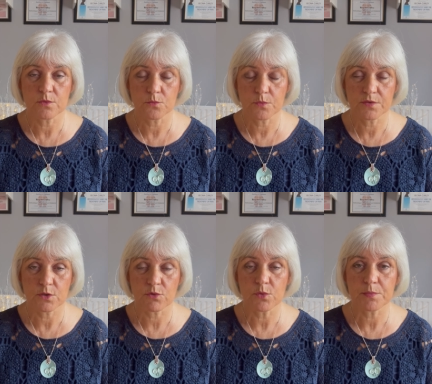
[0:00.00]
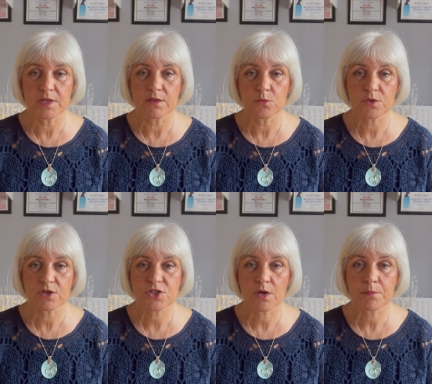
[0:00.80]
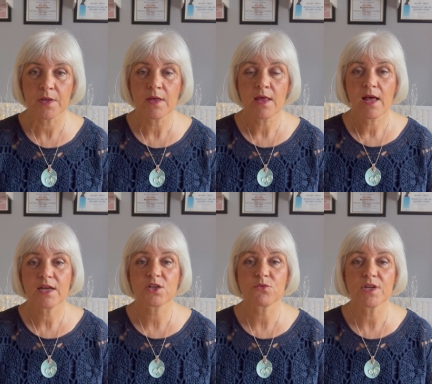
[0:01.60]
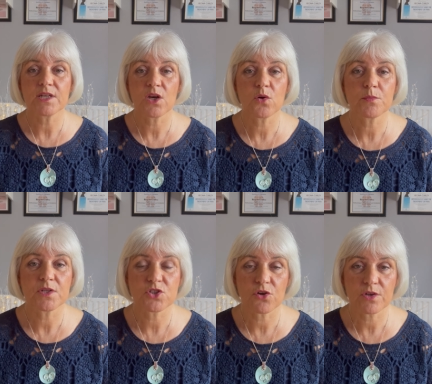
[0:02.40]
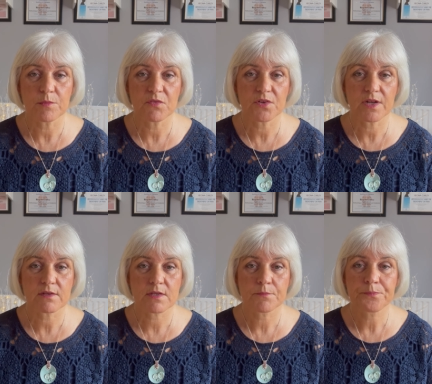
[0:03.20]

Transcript: with the group in the workshop and I really hope you'll join me for that.